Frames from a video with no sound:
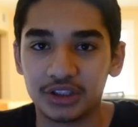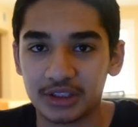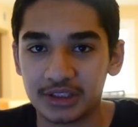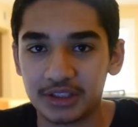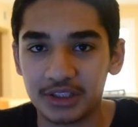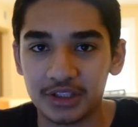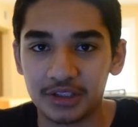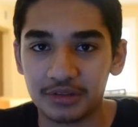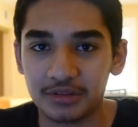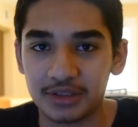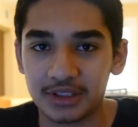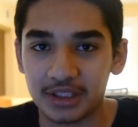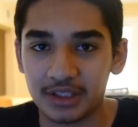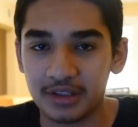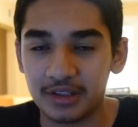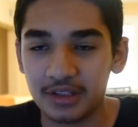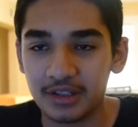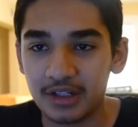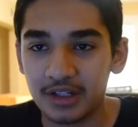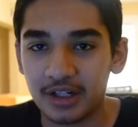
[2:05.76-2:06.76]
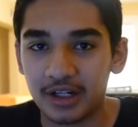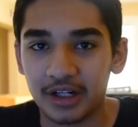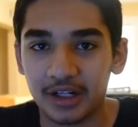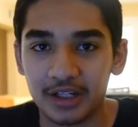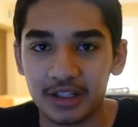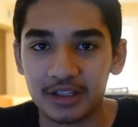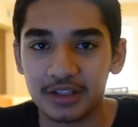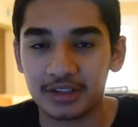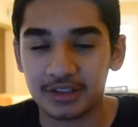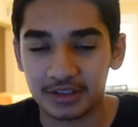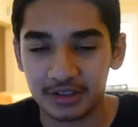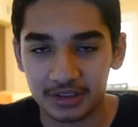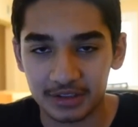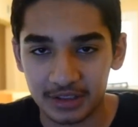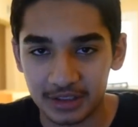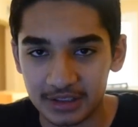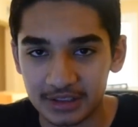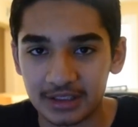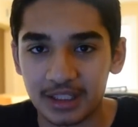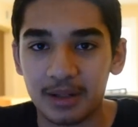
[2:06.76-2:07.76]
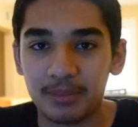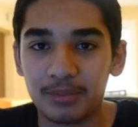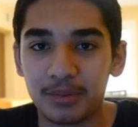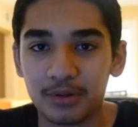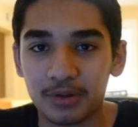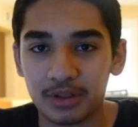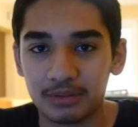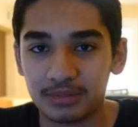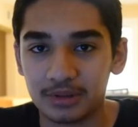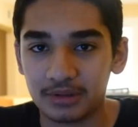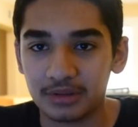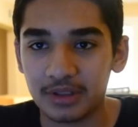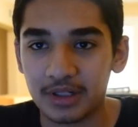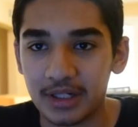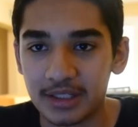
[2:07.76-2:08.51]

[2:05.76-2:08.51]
just to use it. All right, it's not portable.